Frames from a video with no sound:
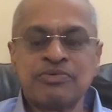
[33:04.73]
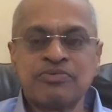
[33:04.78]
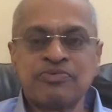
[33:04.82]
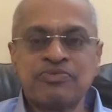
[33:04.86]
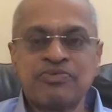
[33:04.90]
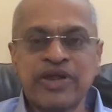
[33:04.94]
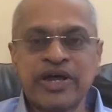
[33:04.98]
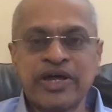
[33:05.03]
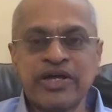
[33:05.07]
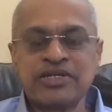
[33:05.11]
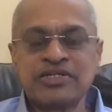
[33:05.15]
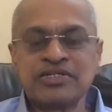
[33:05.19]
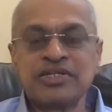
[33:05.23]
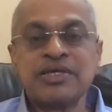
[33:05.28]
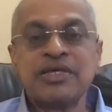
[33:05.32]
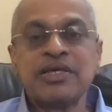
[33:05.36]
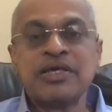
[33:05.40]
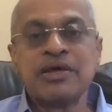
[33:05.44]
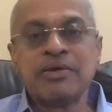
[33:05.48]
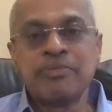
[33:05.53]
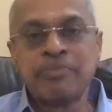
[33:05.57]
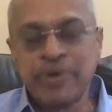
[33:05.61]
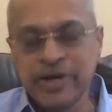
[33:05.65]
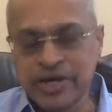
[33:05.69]
France,
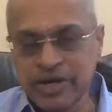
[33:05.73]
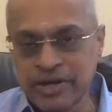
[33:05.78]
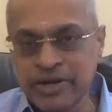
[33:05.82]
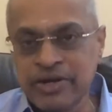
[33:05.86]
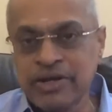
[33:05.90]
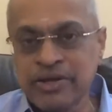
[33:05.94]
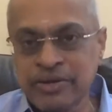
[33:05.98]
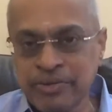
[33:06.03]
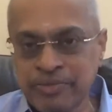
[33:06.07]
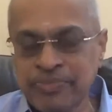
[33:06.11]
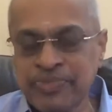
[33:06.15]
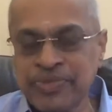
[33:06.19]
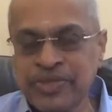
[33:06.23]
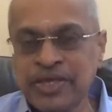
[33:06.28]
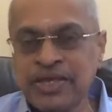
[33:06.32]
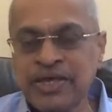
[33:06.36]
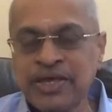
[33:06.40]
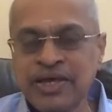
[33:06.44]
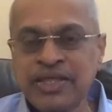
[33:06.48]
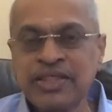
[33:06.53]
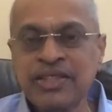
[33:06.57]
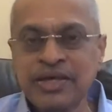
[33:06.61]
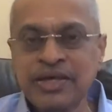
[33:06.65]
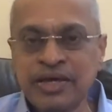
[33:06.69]
but
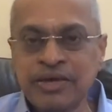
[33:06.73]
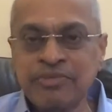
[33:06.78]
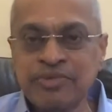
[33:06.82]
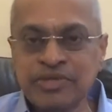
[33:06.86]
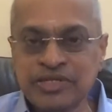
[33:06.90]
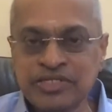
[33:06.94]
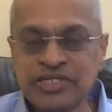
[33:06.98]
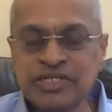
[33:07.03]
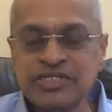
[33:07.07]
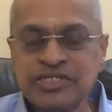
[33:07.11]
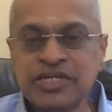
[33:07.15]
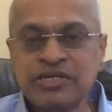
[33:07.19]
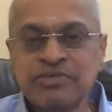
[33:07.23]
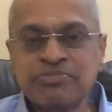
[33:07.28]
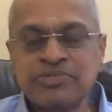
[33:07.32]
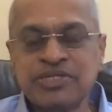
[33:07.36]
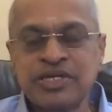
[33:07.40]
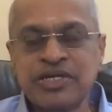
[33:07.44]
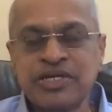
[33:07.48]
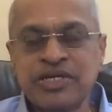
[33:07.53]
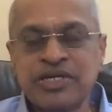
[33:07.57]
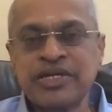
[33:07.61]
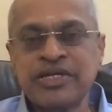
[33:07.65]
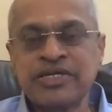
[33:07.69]
I'm just
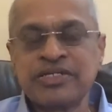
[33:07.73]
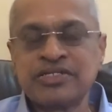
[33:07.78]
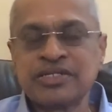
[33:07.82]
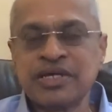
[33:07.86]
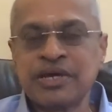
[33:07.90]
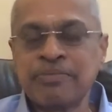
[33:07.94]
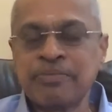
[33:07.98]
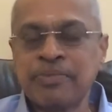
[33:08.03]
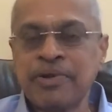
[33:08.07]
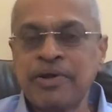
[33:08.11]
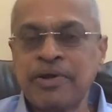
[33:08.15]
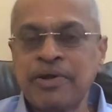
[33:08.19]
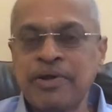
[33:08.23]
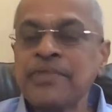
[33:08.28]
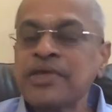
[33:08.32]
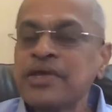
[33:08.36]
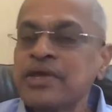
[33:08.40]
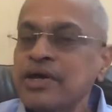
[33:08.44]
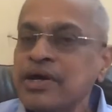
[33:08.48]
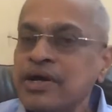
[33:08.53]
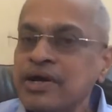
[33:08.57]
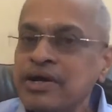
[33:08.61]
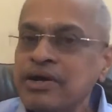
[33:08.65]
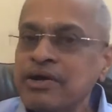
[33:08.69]
saying an example.
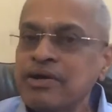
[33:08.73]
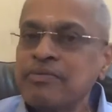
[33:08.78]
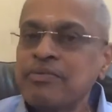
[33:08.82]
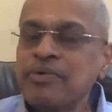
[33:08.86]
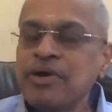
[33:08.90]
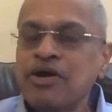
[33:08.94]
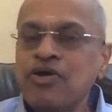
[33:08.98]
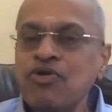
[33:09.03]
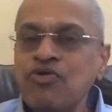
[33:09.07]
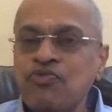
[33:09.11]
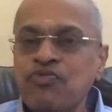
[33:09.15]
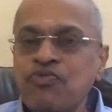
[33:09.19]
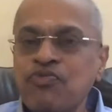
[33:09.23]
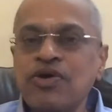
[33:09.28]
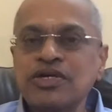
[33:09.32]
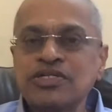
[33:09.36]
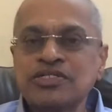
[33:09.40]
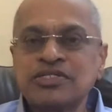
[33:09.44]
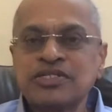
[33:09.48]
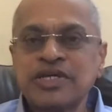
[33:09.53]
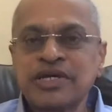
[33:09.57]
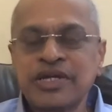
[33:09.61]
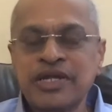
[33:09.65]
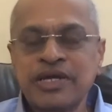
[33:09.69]
How
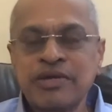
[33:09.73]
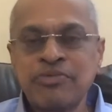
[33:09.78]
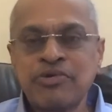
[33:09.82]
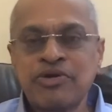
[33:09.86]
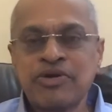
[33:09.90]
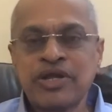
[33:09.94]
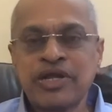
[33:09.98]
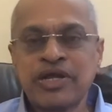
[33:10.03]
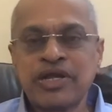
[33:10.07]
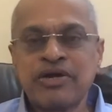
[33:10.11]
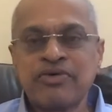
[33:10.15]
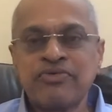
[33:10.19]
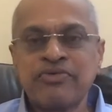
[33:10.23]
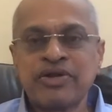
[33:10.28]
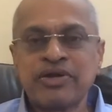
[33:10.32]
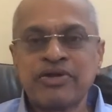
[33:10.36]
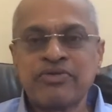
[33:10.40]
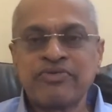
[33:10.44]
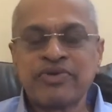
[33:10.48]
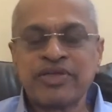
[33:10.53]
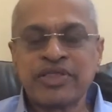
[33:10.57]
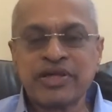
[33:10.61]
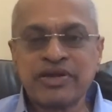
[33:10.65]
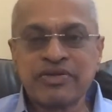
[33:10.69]
fast they are able to recover,
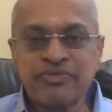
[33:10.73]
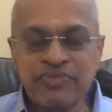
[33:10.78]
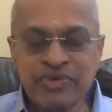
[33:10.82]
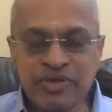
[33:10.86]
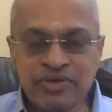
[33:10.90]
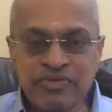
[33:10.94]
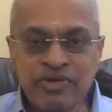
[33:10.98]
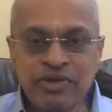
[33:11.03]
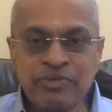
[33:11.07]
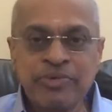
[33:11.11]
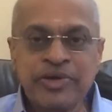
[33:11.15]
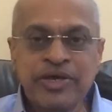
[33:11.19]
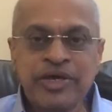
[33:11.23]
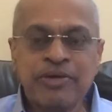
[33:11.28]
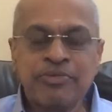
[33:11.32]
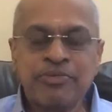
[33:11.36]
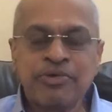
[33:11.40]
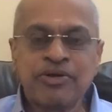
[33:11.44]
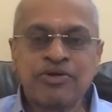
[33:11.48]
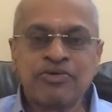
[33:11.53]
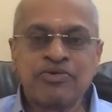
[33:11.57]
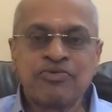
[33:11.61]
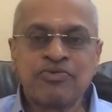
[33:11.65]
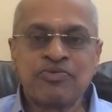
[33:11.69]
whether we will be
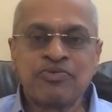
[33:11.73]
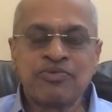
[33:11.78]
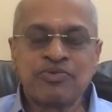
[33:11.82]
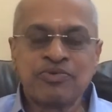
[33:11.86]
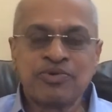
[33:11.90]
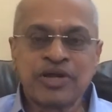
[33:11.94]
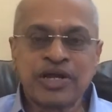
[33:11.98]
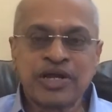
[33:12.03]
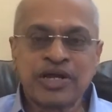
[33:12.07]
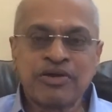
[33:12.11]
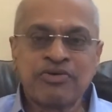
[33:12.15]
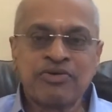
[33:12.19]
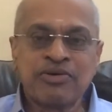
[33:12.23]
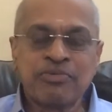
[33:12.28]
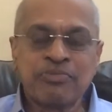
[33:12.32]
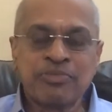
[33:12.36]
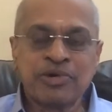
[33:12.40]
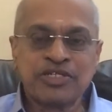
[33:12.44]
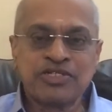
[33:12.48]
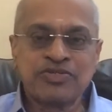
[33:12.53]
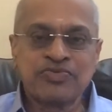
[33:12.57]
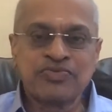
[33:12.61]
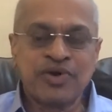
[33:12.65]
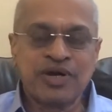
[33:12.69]
able to recover
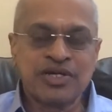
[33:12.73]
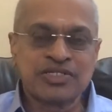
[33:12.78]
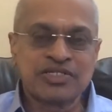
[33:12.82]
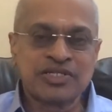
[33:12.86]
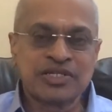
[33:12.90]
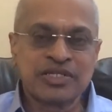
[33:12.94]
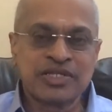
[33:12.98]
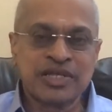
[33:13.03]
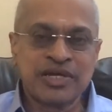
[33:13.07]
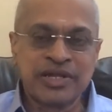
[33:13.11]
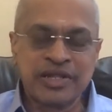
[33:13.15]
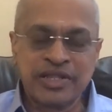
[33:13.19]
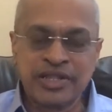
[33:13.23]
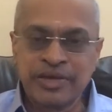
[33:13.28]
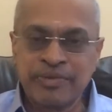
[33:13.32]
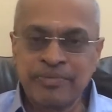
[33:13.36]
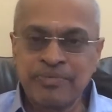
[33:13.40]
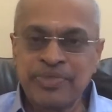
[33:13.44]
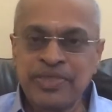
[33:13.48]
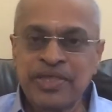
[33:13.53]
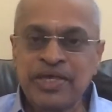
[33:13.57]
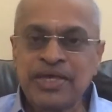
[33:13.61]
much faster than them,